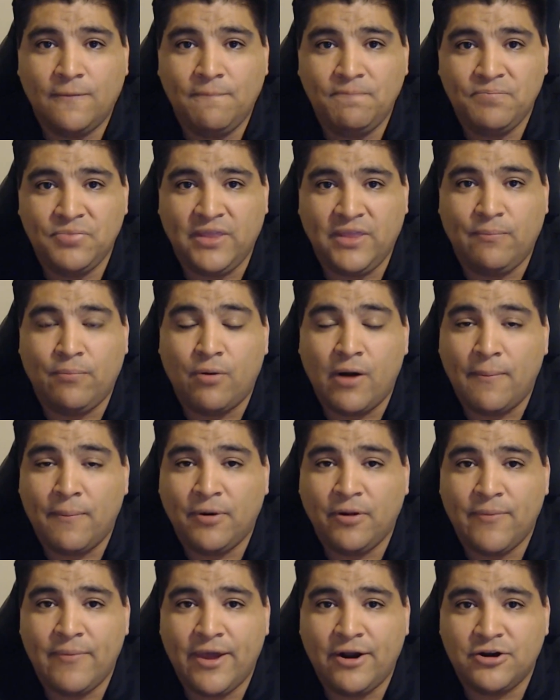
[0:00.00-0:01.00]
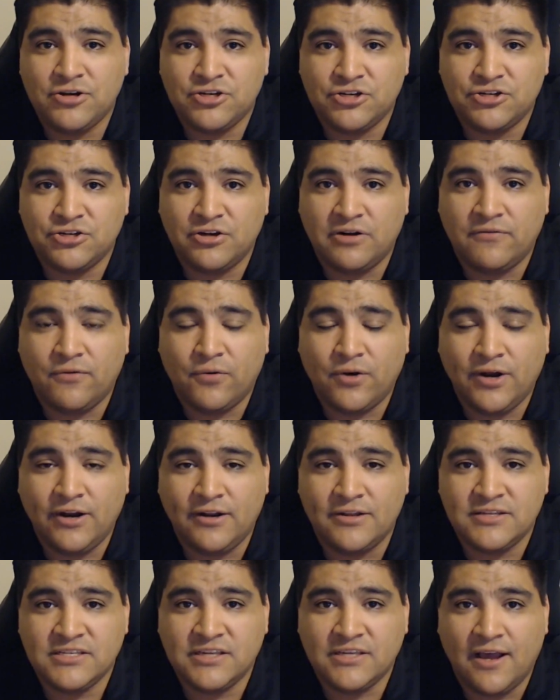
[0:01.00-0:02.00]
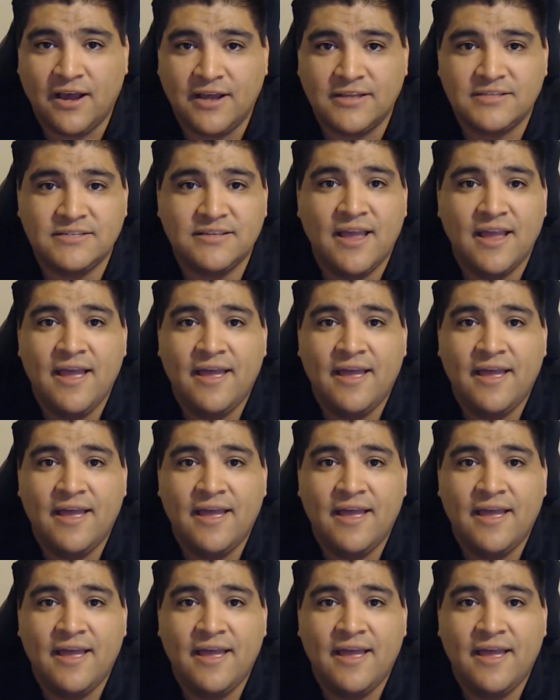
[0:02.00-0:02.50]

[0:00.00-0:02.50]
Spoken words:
The property manager should have already discussed